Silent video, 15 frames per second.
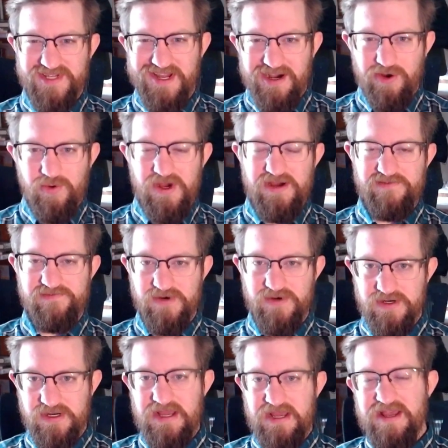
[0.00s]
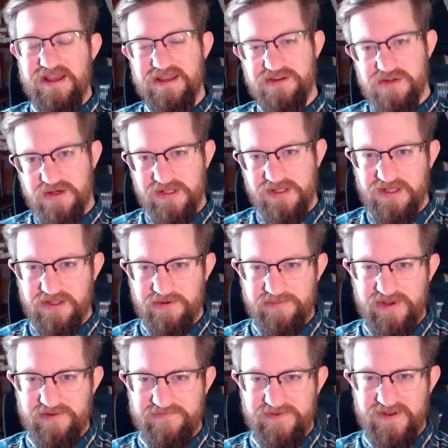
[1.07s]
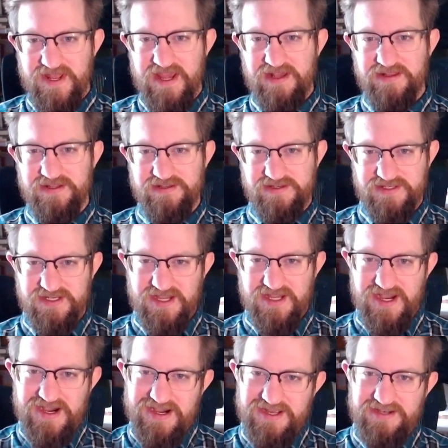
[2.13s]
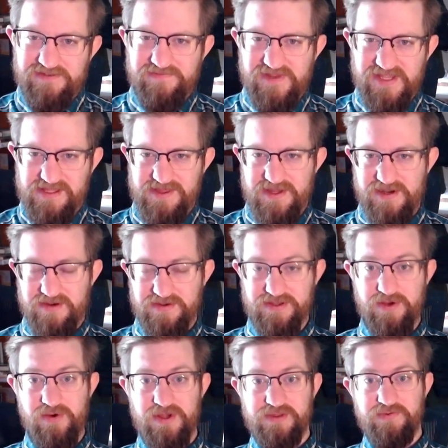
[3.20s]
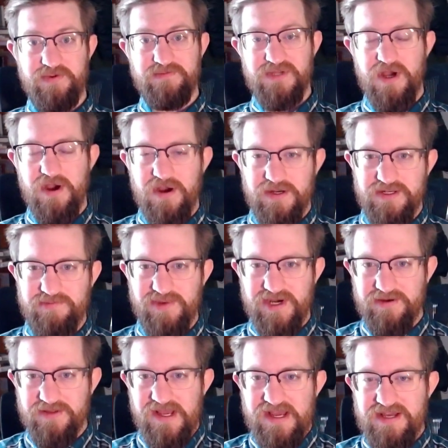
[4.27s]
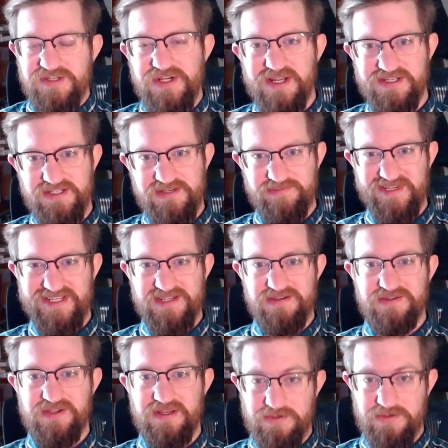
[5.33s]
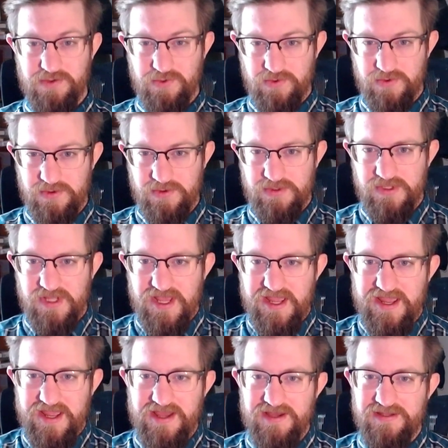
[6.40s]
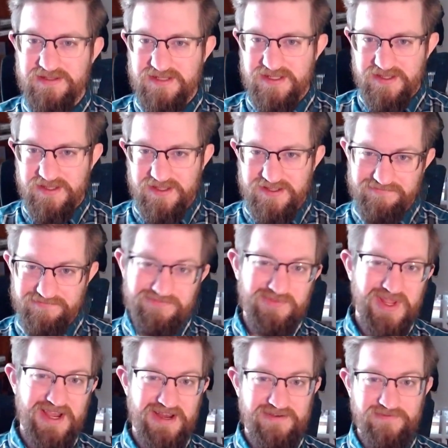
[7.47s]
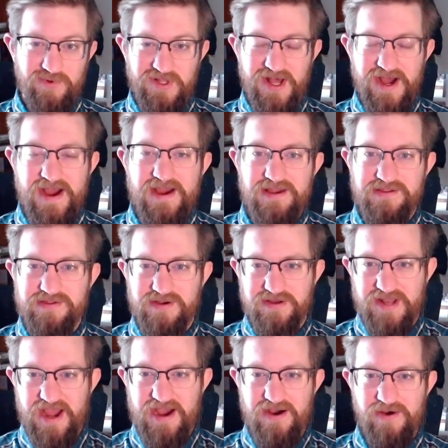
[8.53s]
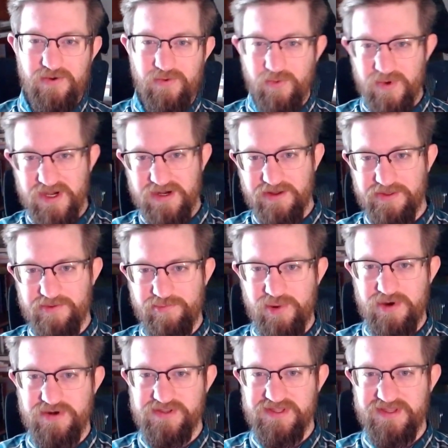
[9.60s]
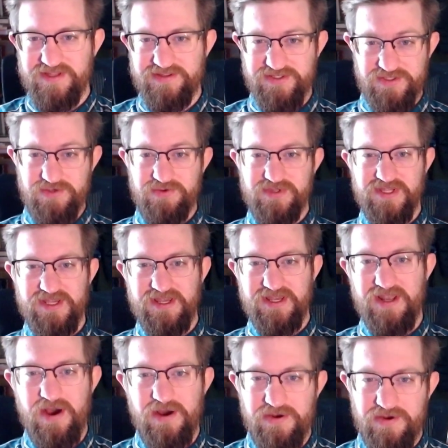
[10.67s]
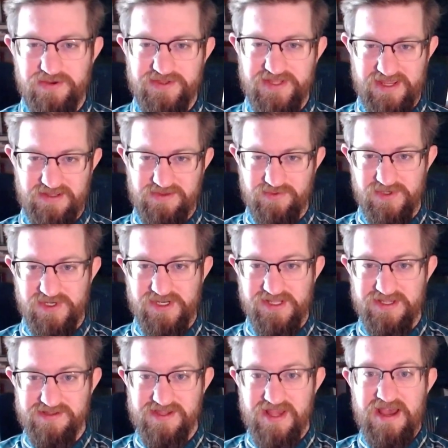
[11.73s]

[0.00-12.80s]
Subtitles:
However, it took a little bit of finagling to kind of get there. So as we've talked about, ChatGPT is a tool and it kind of relies on how well the person that's using it understands what it is.